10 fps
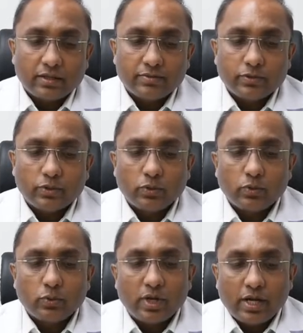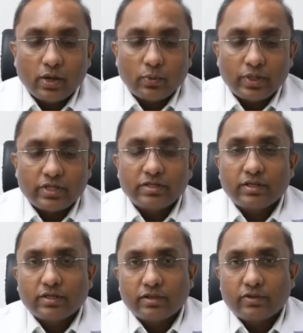So whereas
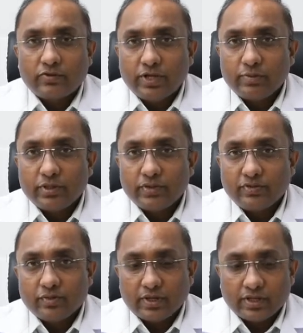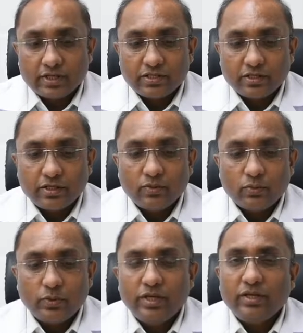the treatment are concerned,
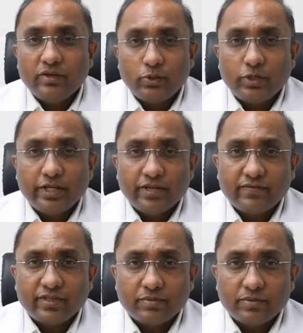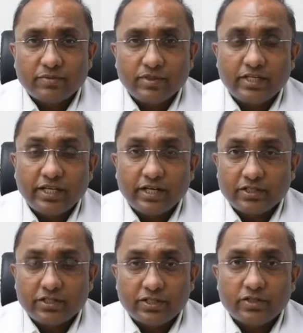we usually give some
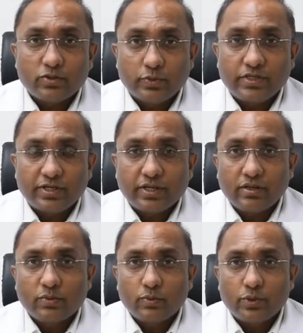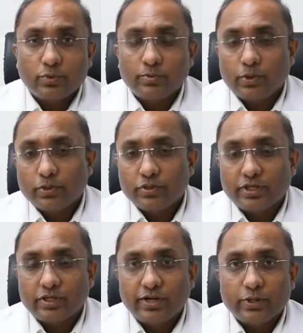decongestants, we say, because it
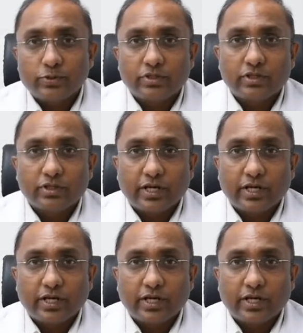will reduce the